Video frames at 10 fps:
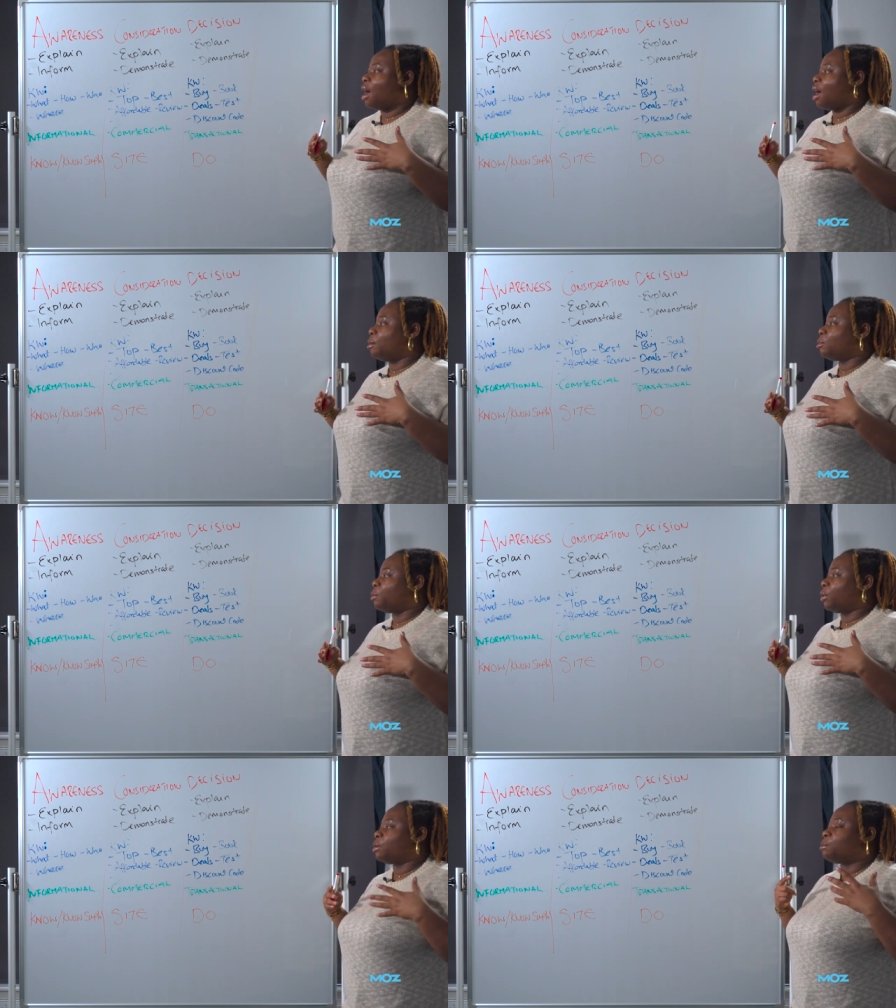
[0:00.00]

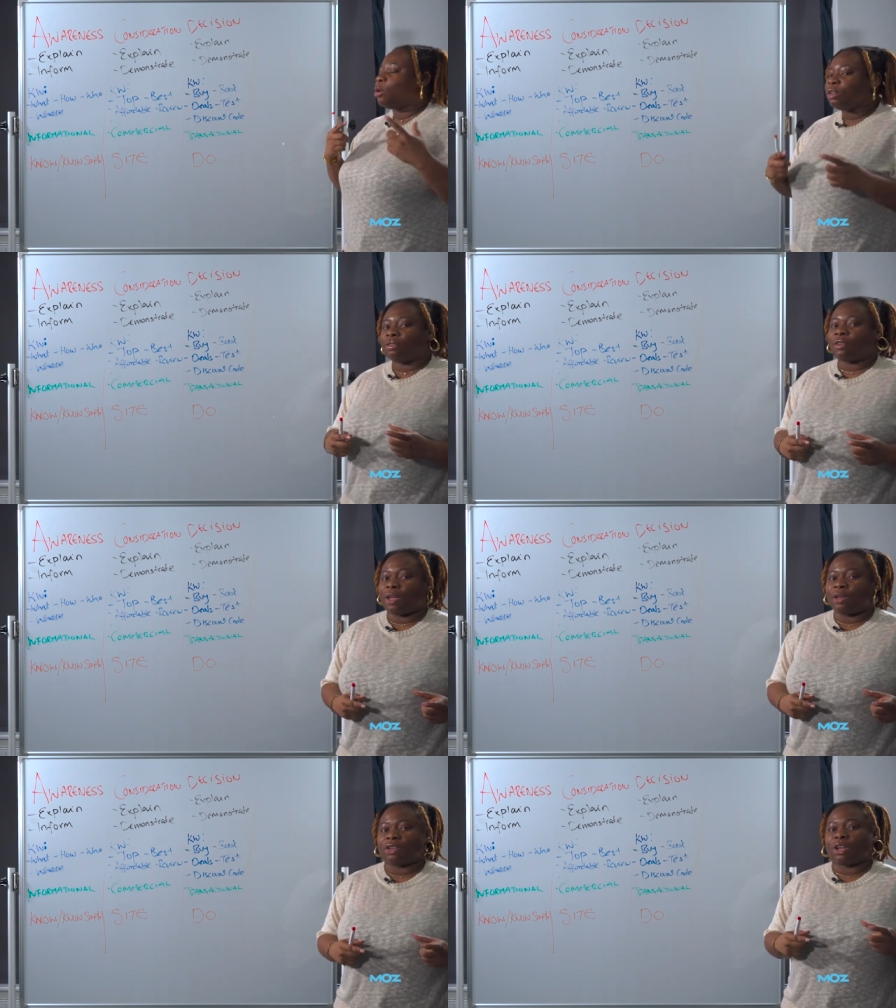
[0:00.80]
but the
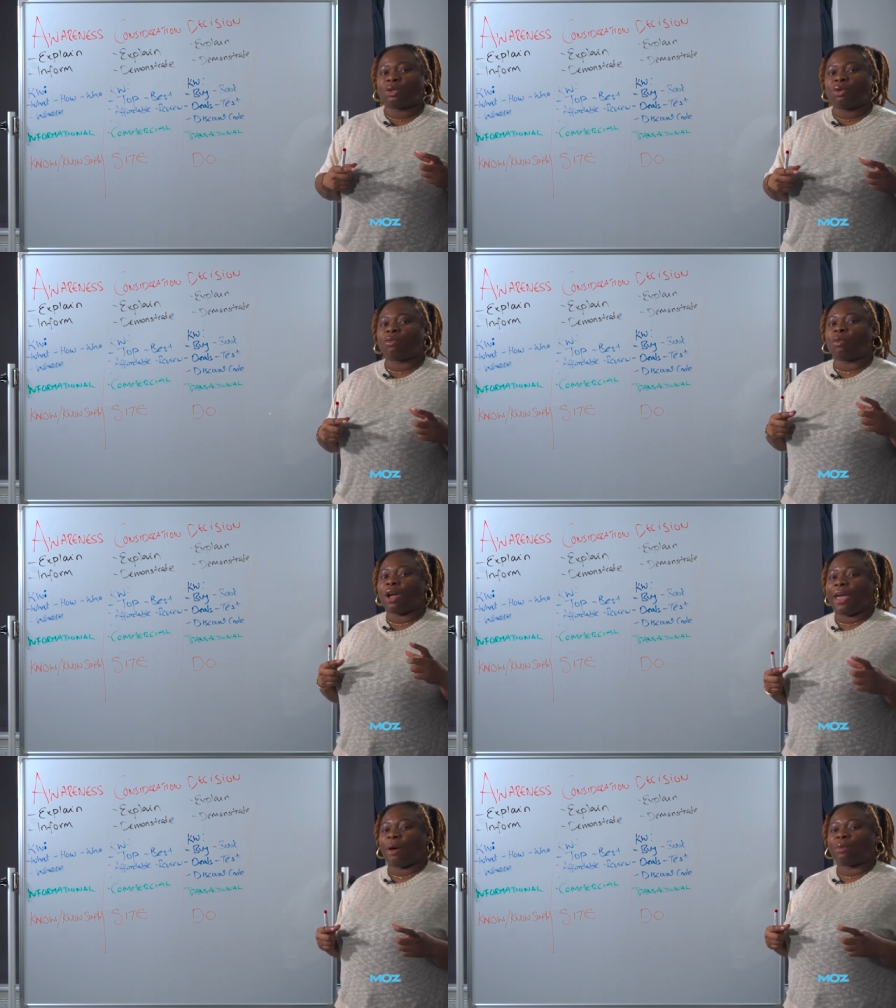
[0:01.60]
modifiers are sort of
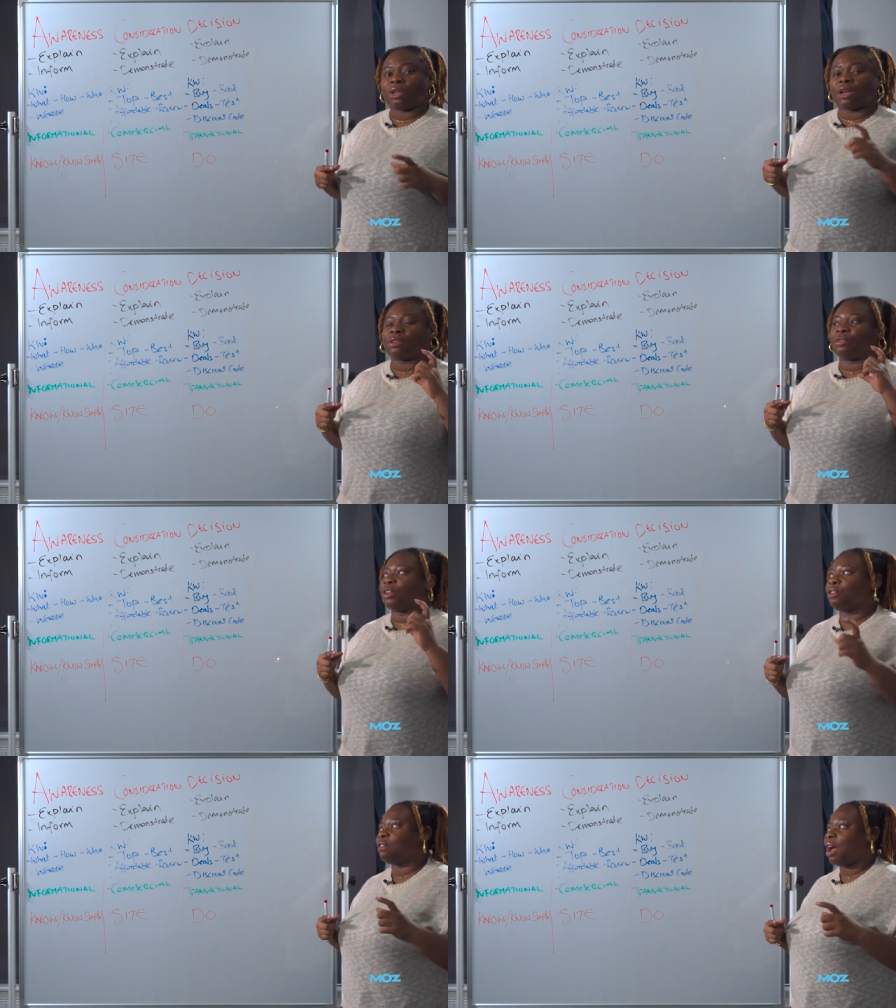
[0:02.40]
what helps us
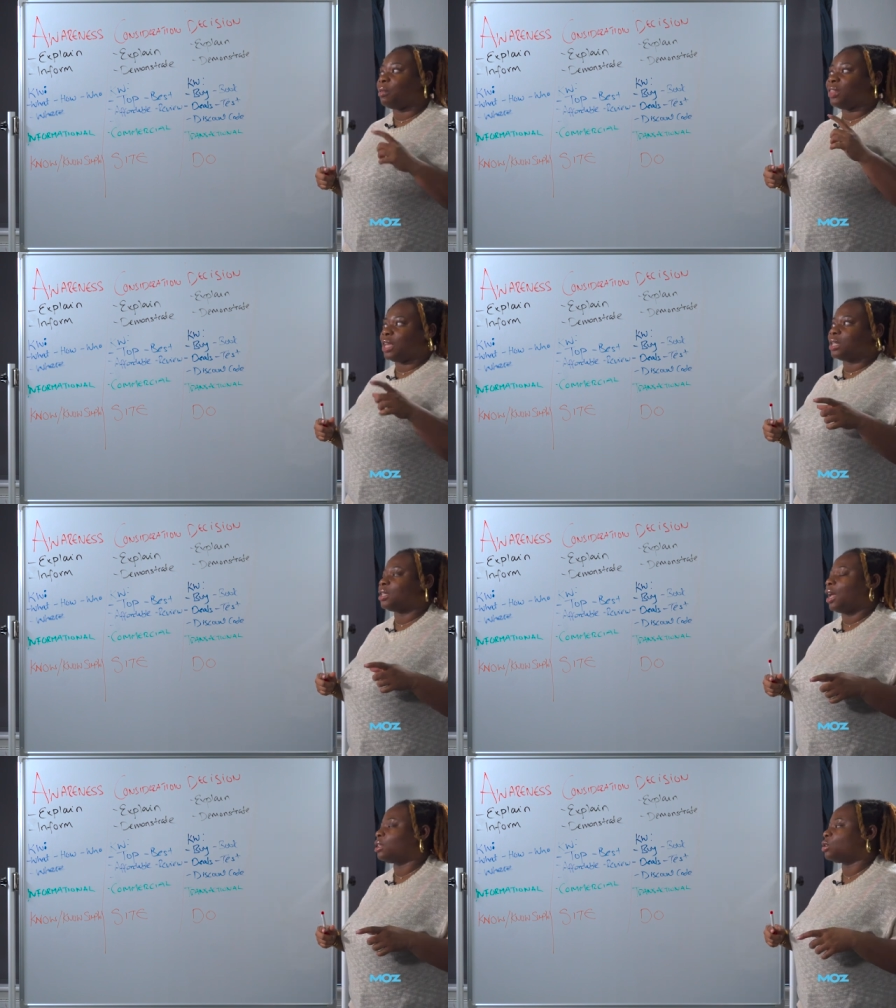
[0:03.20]
figure out the
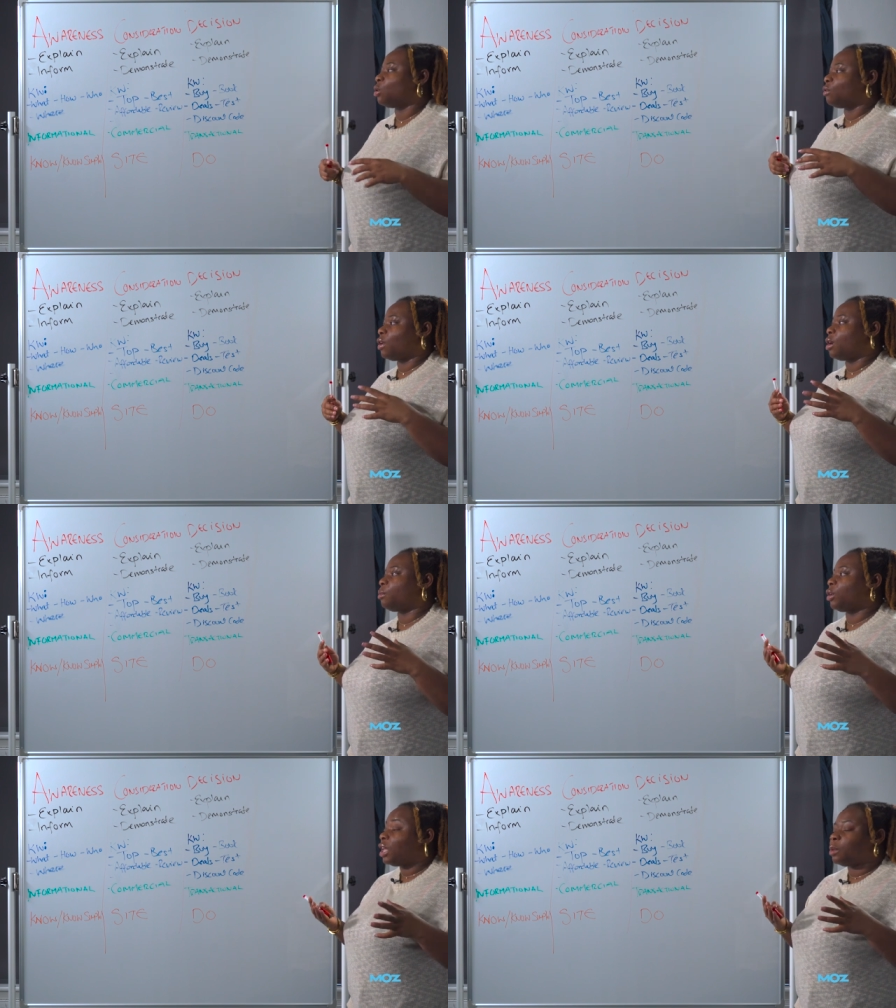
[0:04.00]
intent of a
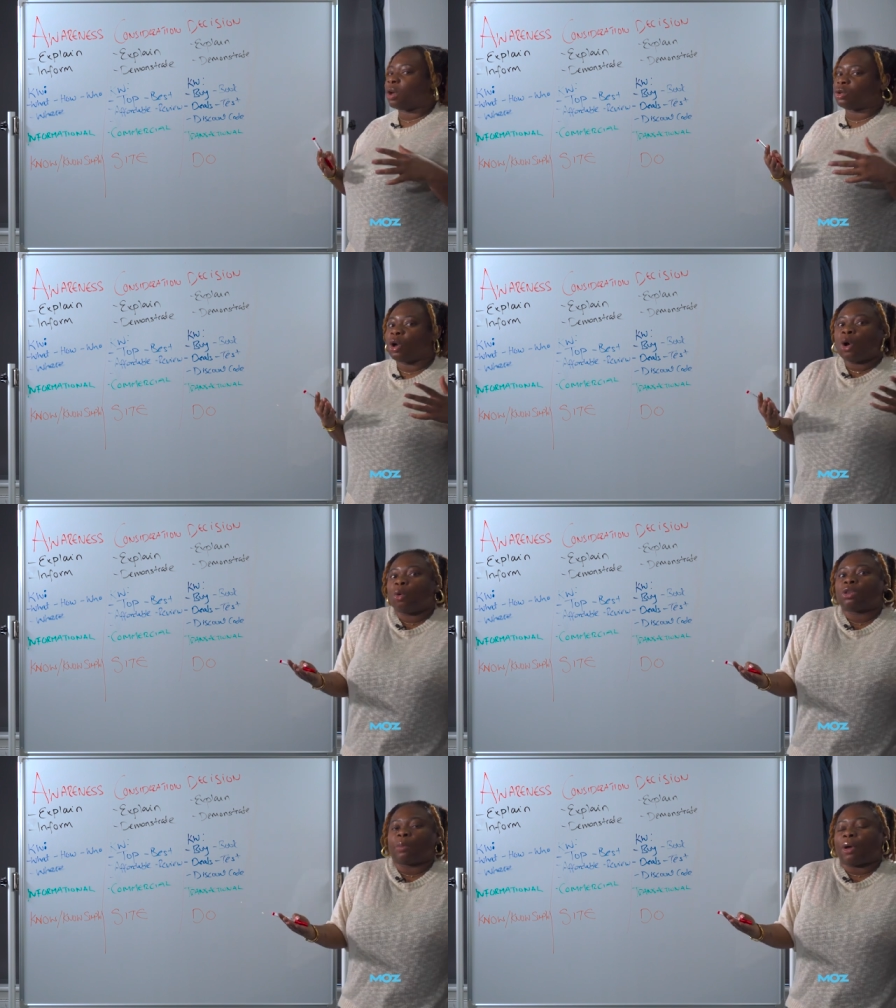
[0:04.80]
keyword
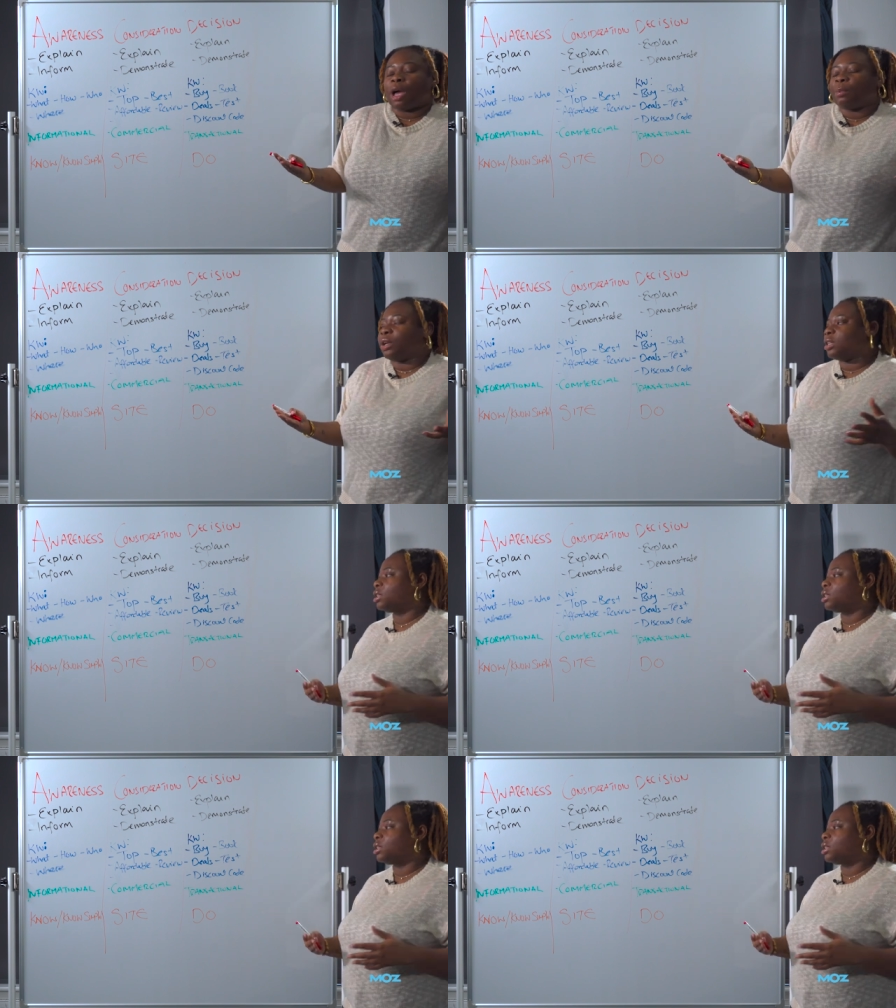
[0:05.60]
or the purpose.